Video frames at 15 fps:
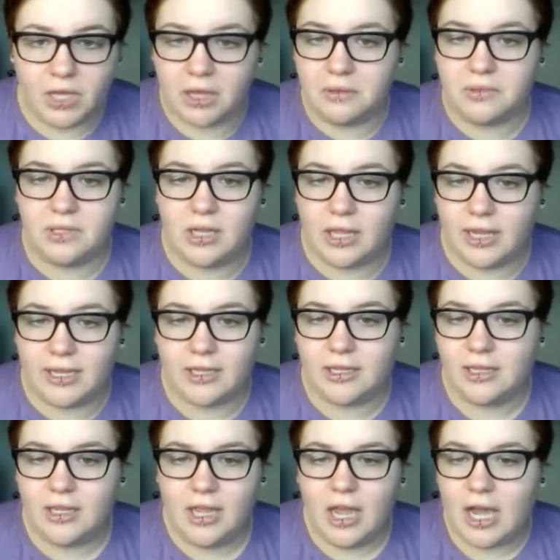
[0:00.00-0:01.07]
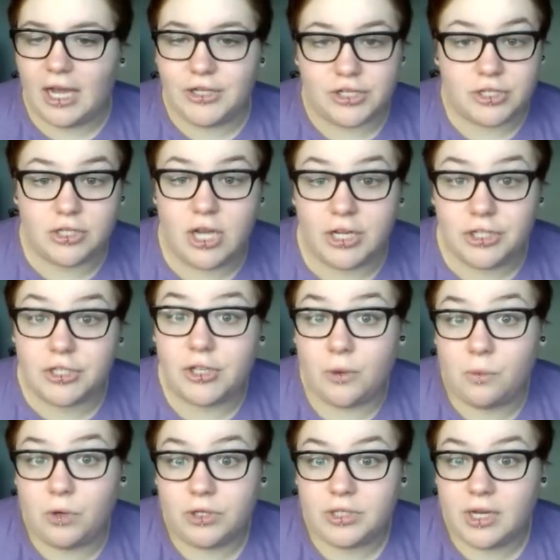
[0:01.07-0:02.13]
I just don't
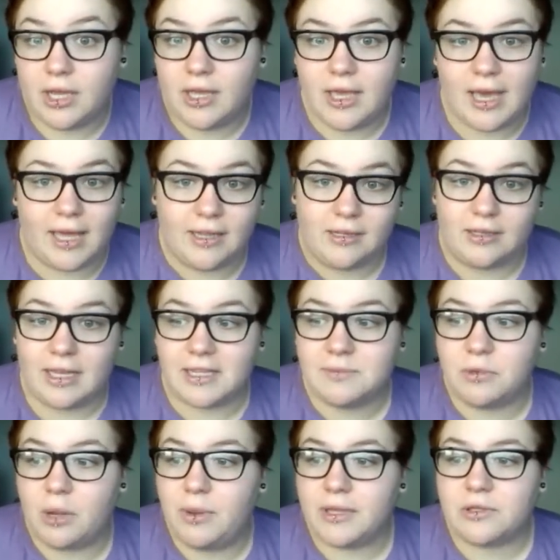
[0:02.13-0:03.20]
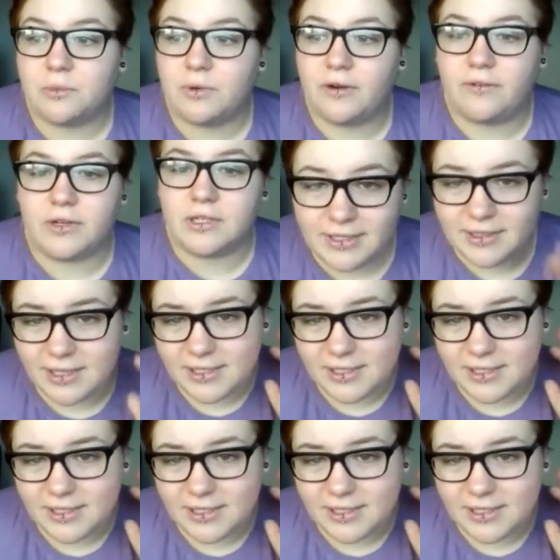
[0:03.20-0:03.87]
watch her, and that's my personal preference.